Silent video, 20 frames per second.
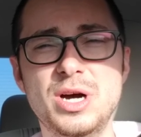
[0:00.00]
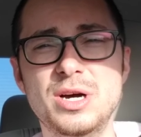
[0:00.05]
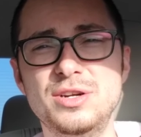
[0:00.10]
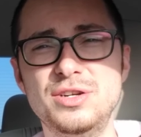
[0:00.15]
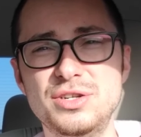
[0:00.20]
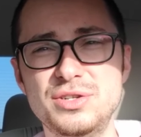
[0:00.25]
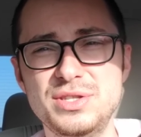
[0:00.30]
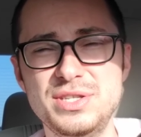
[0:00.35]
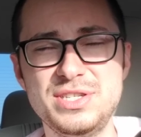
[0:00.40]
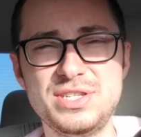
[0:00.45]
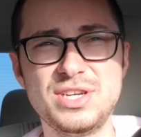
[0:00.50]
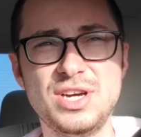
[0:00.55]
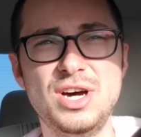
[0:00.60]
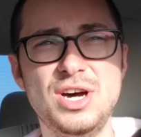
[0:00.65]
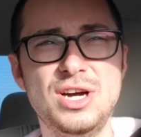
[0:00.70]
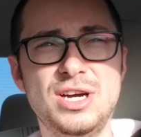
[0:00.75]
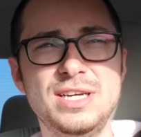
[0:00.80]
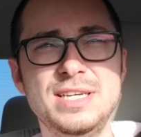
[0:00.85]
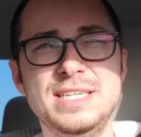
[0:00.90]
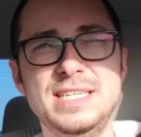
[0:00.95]
under the
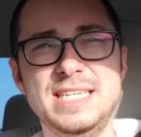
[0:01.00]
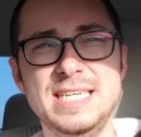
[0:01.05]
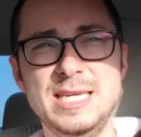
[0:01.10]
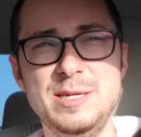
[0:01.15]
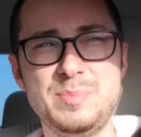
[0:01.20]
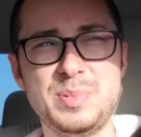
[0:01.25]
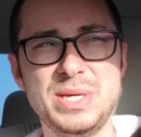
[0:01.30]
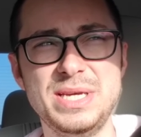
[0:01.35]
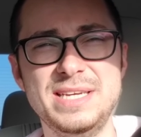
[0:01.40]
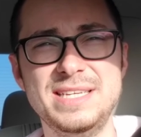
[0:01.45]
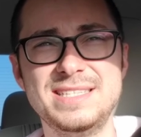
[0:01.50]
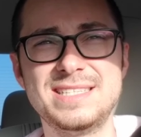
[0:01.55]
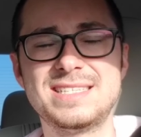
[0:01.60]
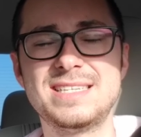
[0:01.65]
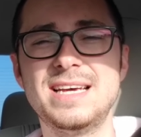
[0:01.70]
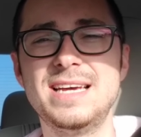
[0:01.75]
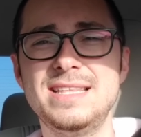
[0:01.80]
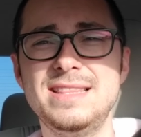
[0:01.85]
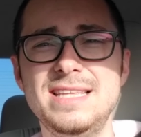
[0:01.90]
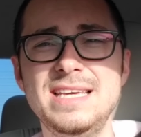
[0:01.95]
tongue, deep
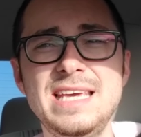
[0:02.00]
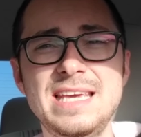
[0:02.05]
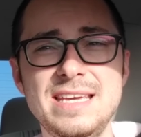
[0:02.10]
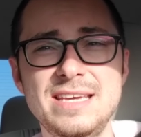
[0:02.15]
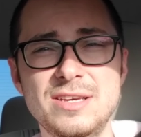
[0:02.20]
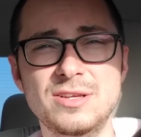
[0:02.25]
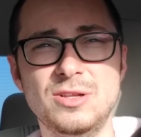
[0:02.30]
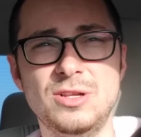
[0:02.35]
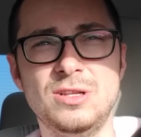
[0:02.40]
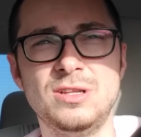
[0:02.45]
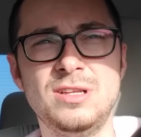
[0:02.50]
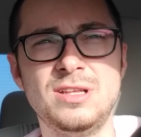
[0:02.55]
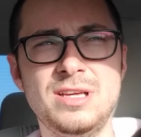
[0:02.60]
inside the heel.